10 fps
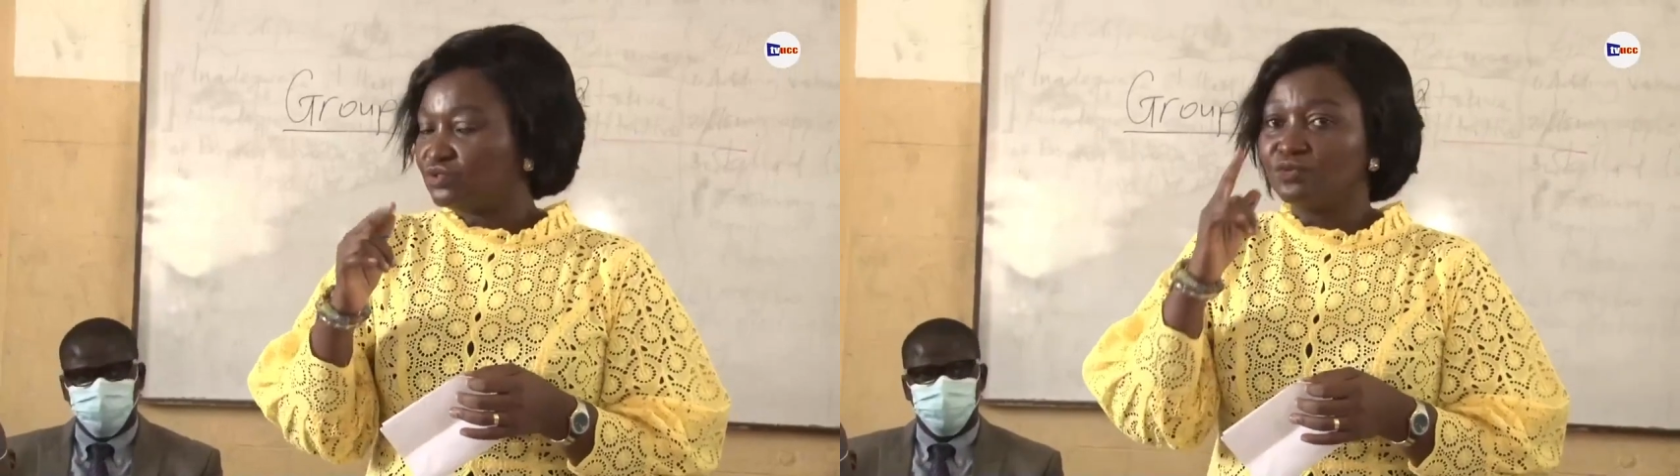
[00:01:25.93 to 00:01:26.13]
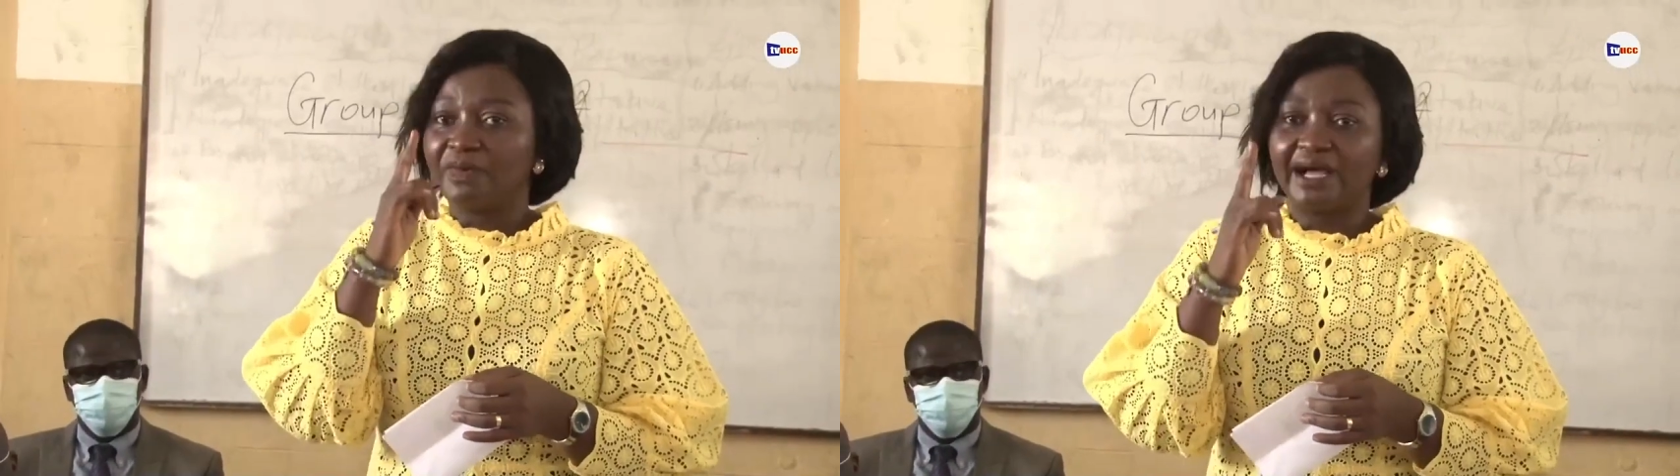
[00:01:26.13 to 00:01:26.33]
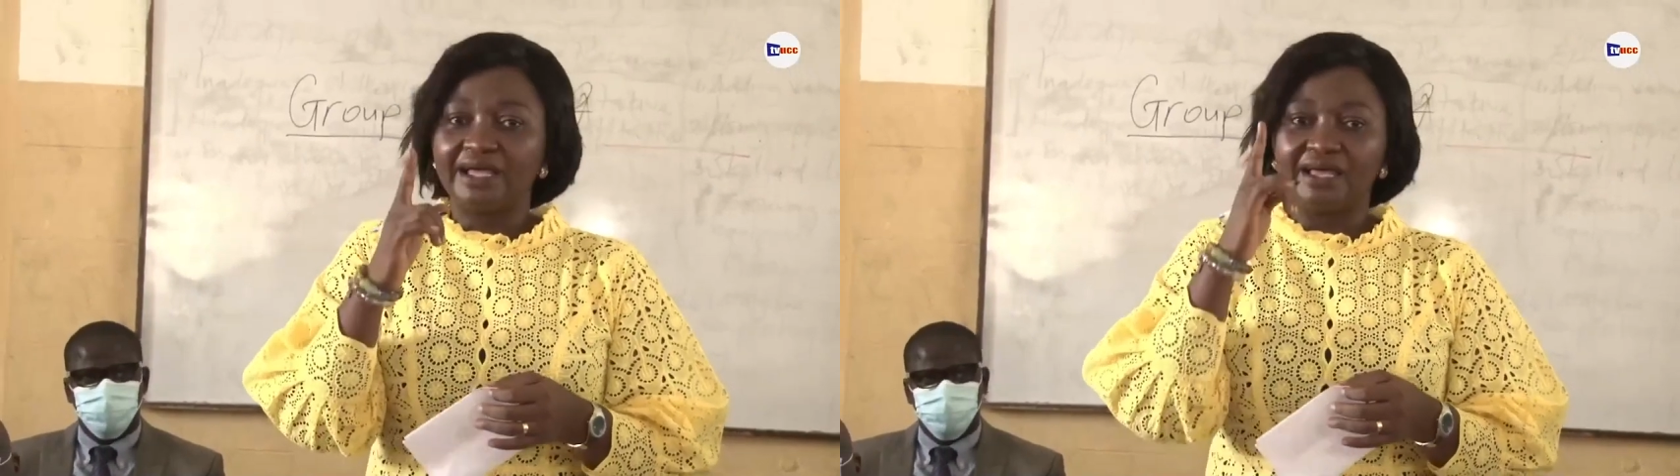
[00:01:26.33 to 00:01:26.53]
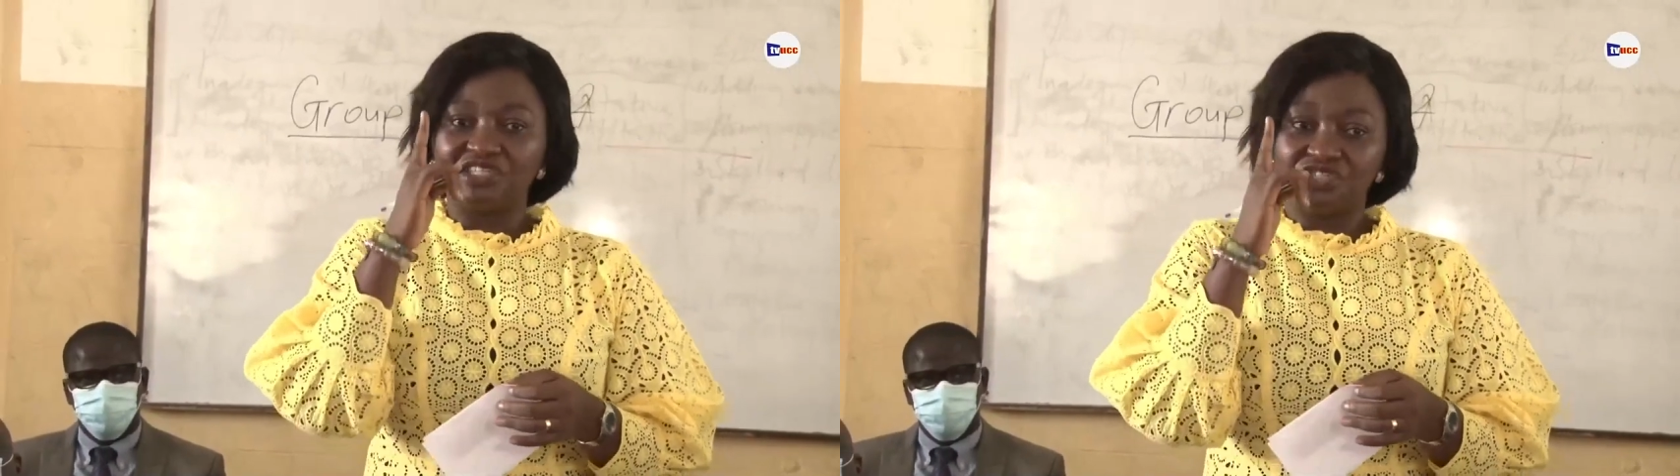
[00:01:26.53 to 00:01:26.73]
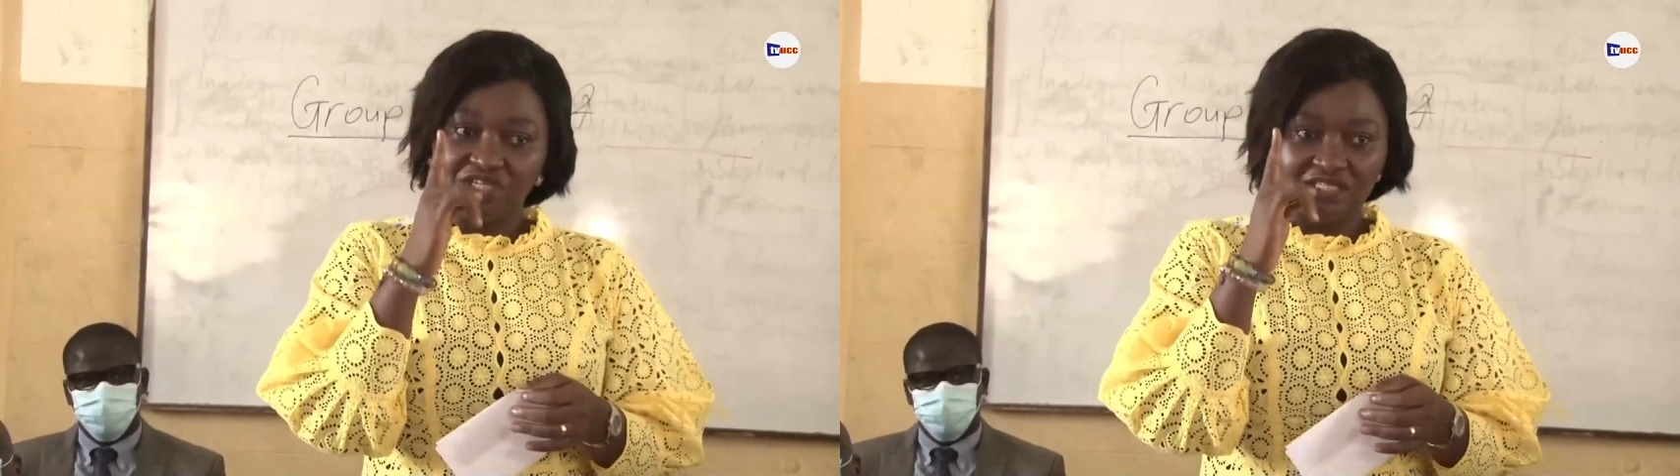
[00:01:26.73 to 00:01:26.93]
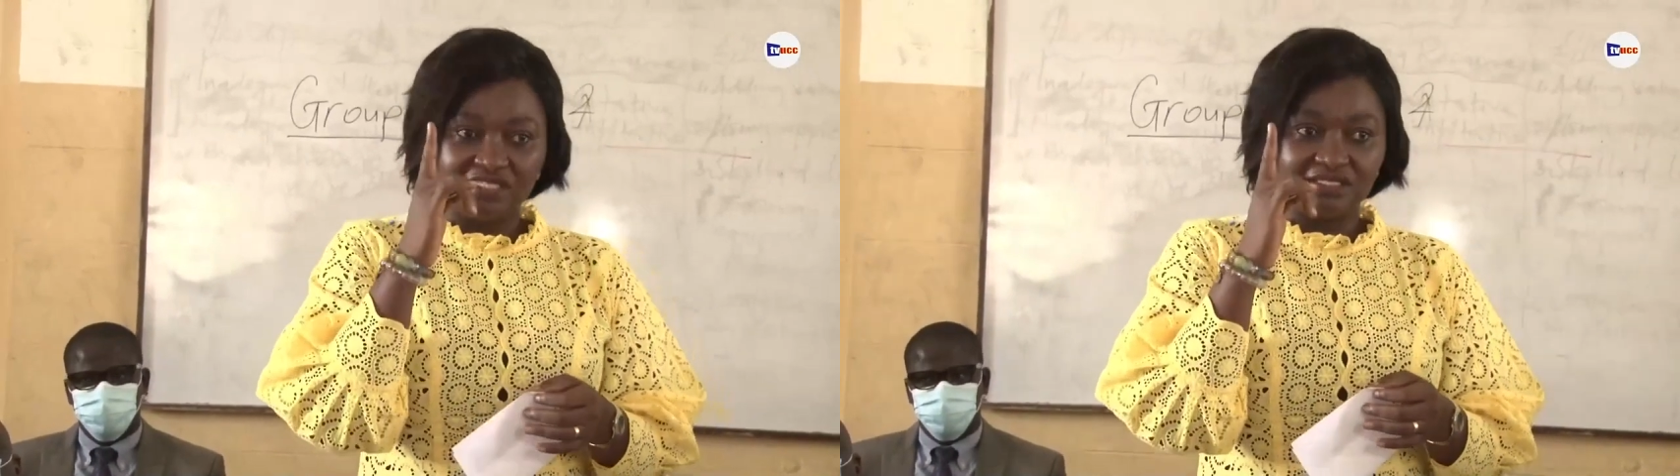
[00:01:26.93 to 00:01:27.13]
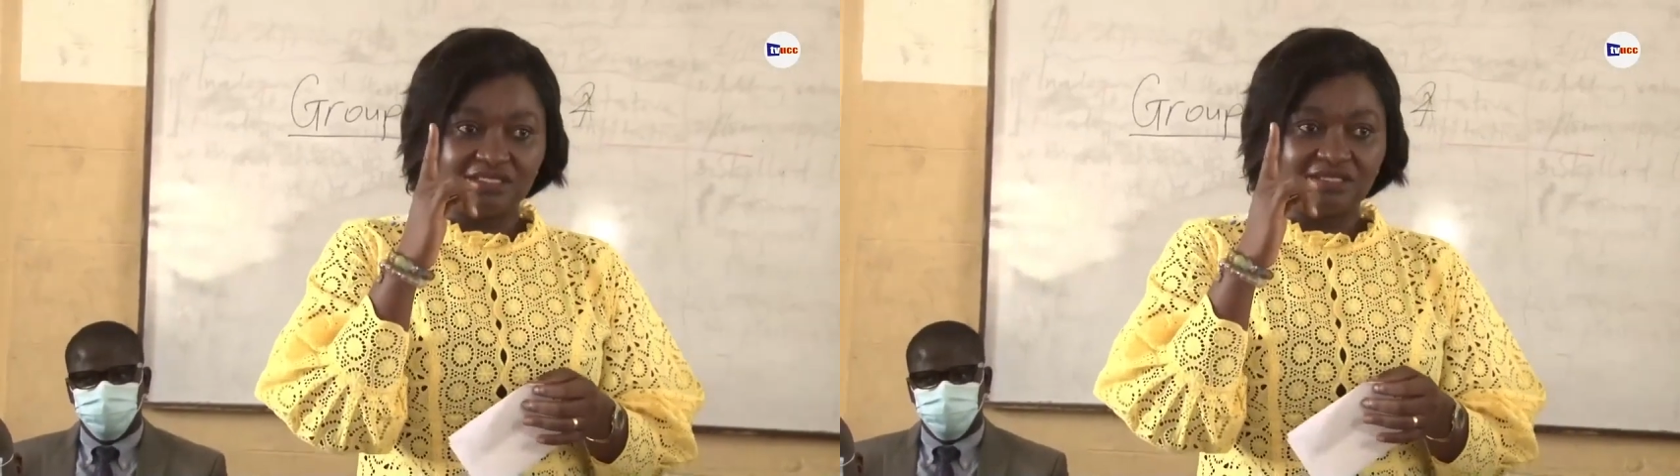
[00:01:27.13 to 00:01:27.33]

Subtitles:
to buy a sheet